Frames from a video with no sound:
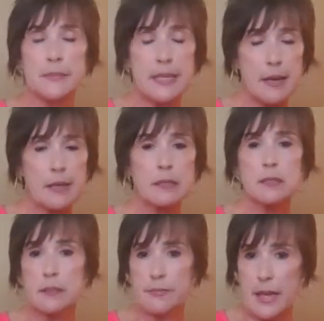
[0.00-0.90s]

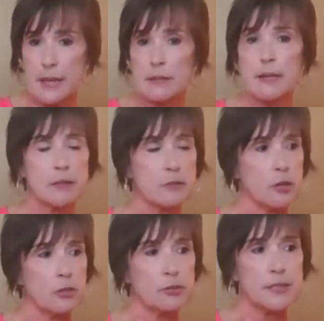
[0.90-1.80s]
yes, as
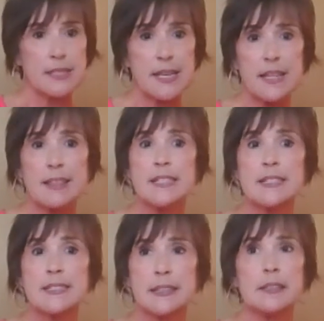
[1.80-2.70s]
Audrey said, they
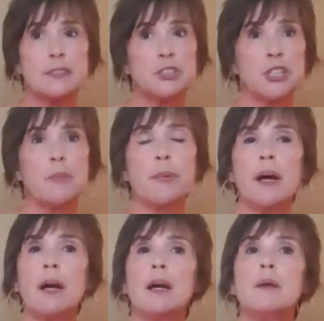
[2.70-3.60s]
did jump
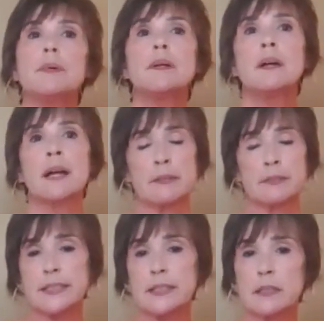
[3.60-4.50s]
up. I
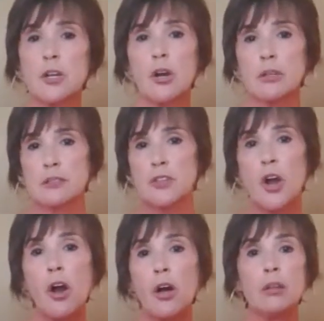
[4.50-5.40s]
think it caught us
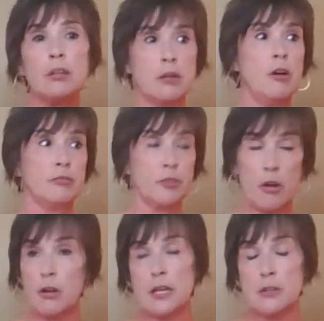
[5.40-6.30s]
all off
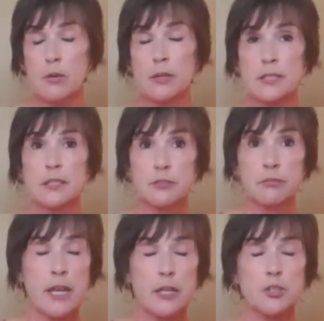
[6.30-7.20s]
guard. I know it did
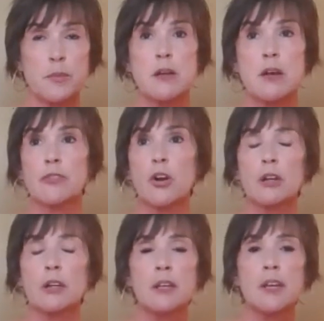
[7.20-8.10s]
catch me off
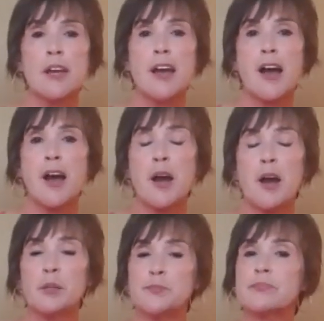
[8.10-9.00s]
guard.
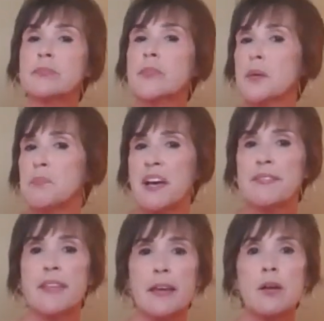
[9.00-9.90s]
But
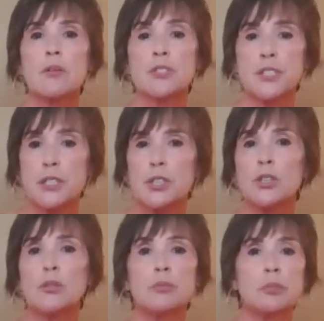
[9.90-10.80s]
they are
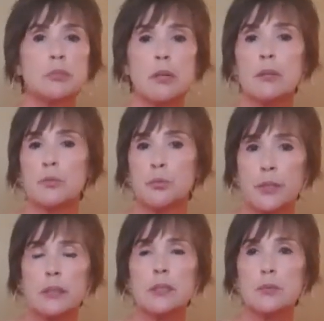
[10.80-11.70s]
still
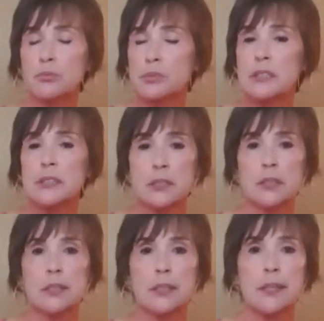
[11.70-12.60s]
really, really
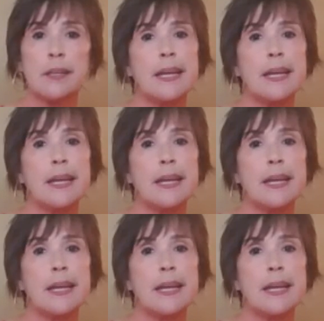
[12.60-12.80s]
good.